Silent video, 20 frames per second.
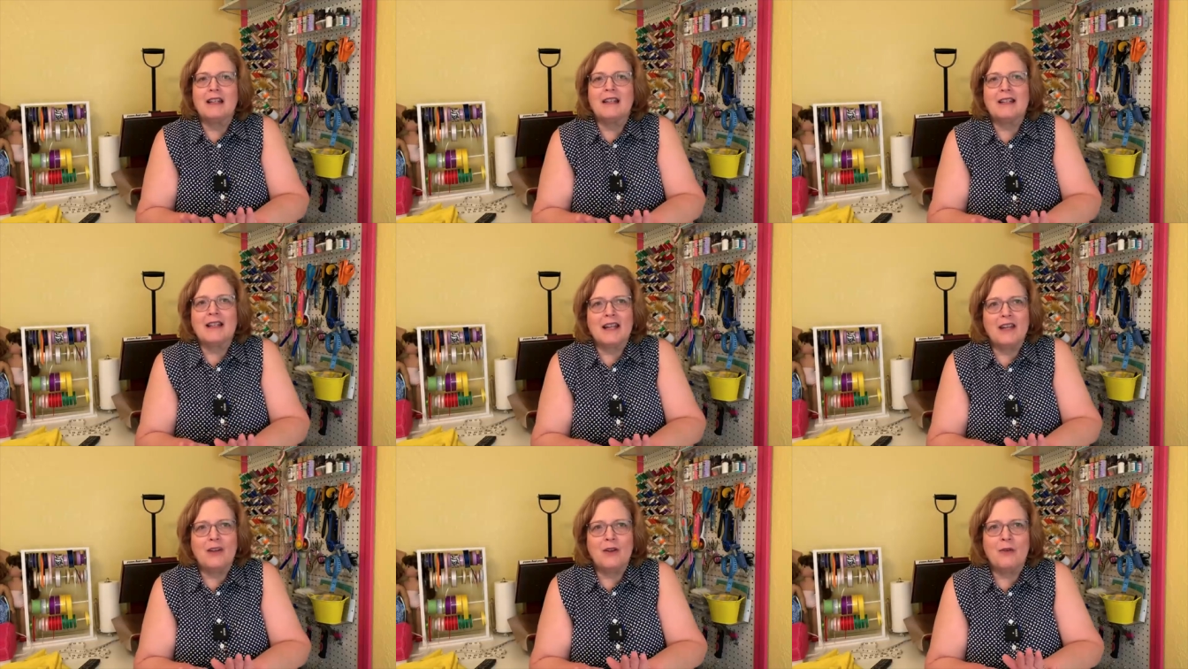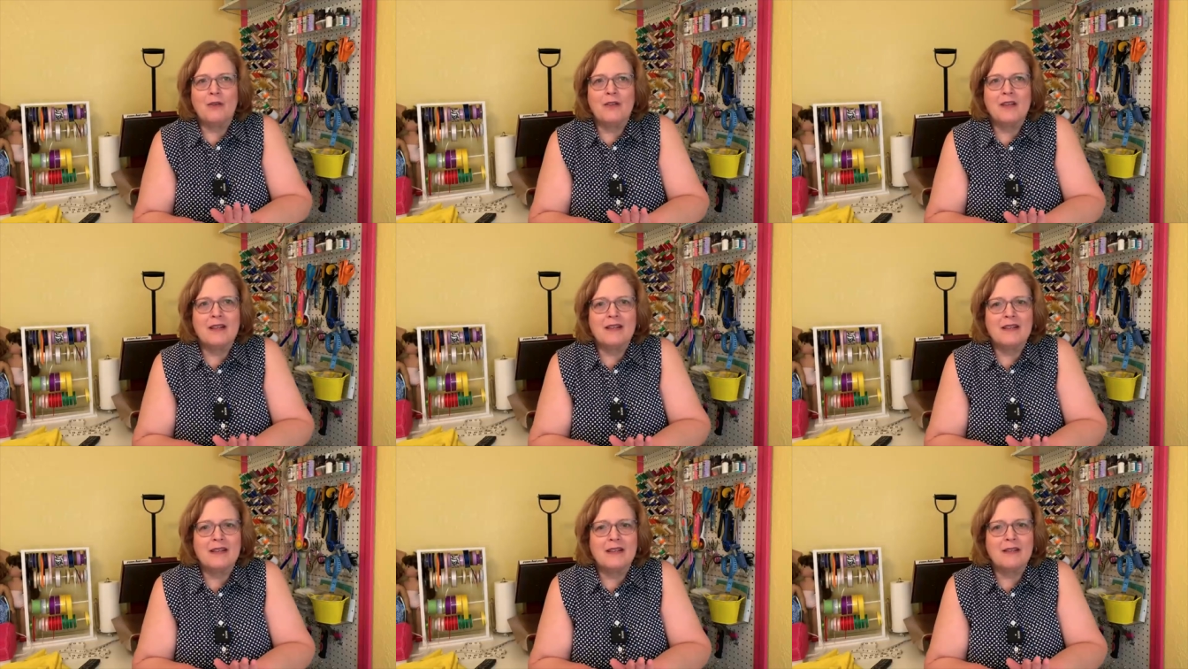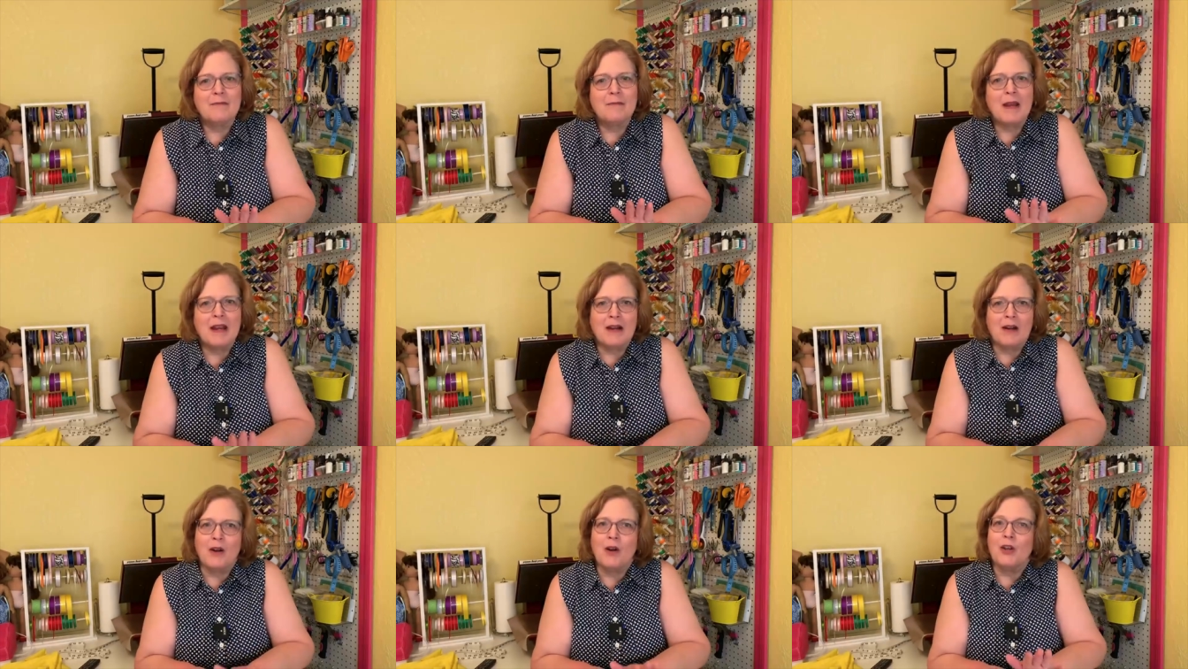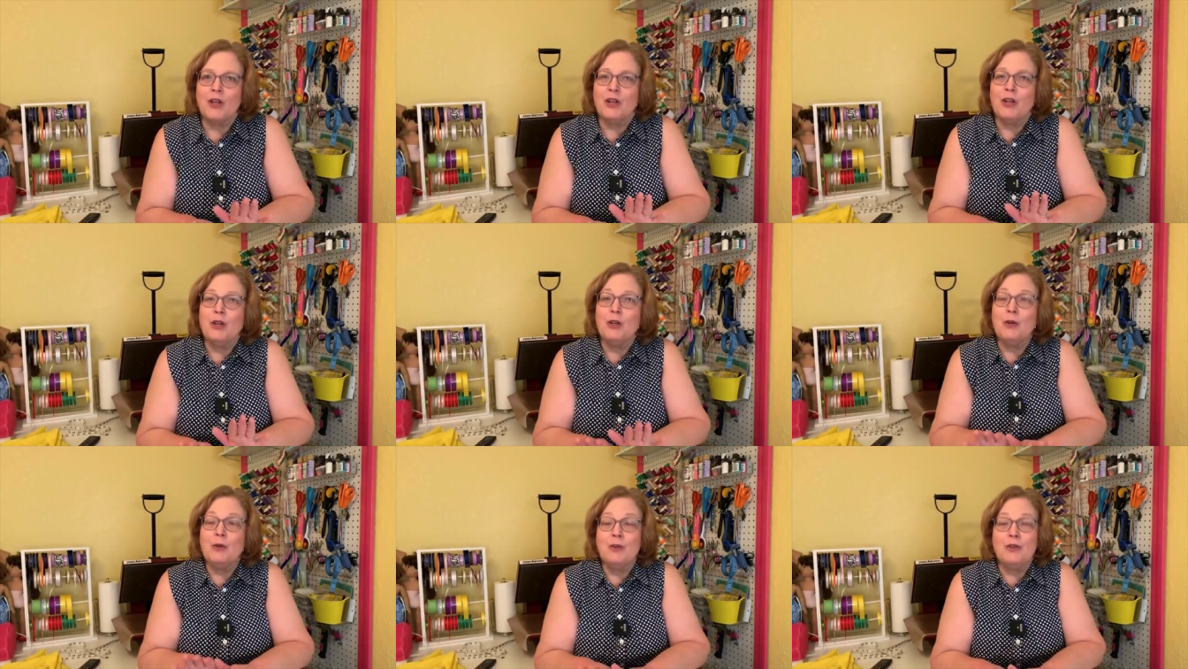because I know this has made a
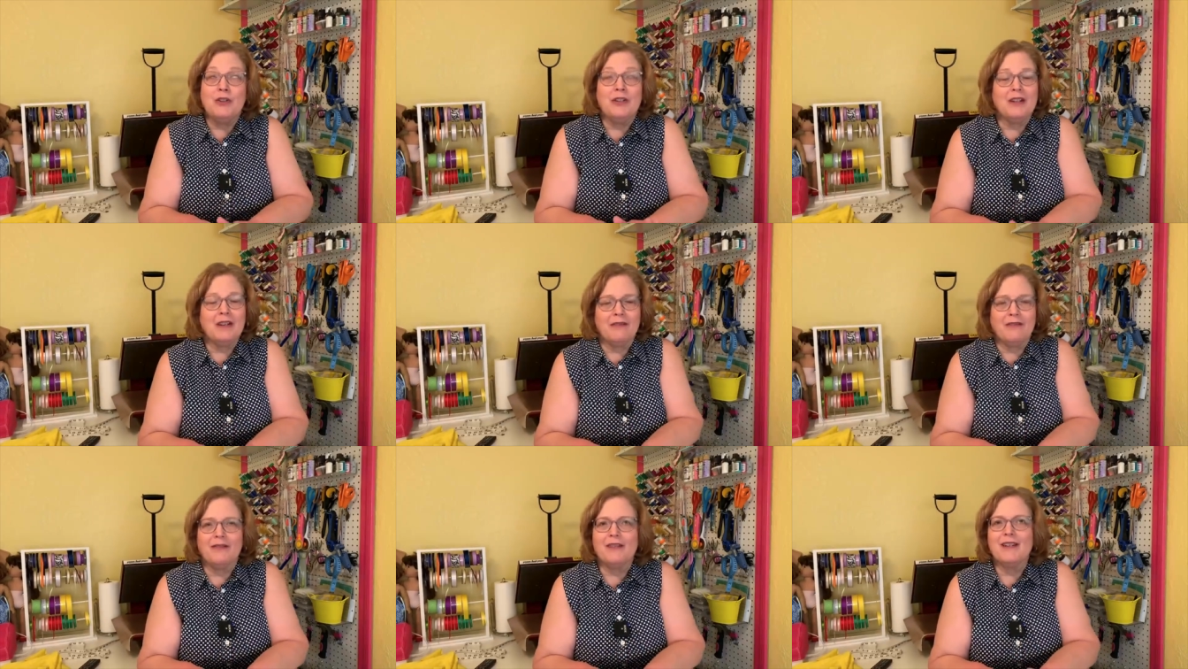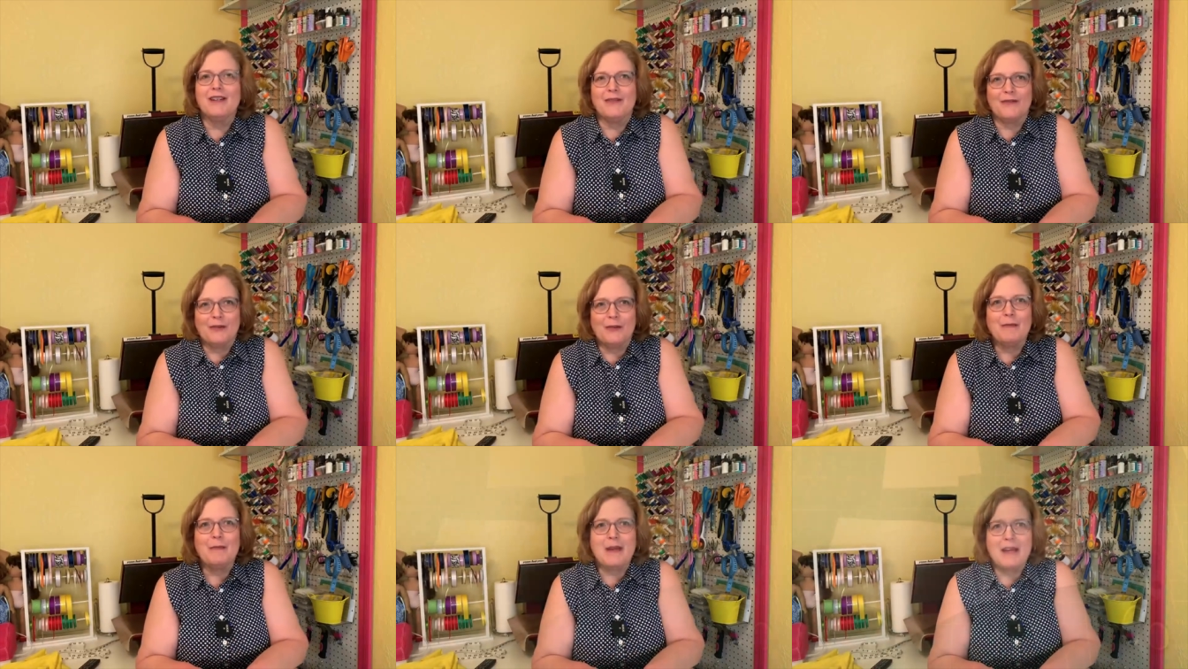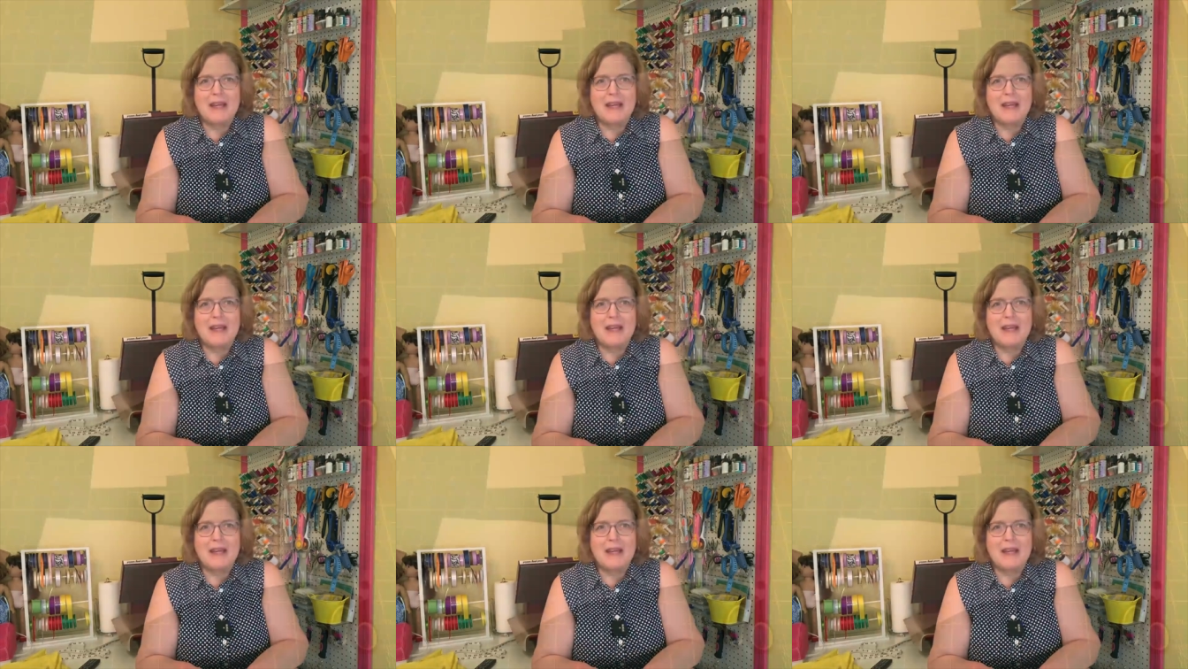huge difference for me.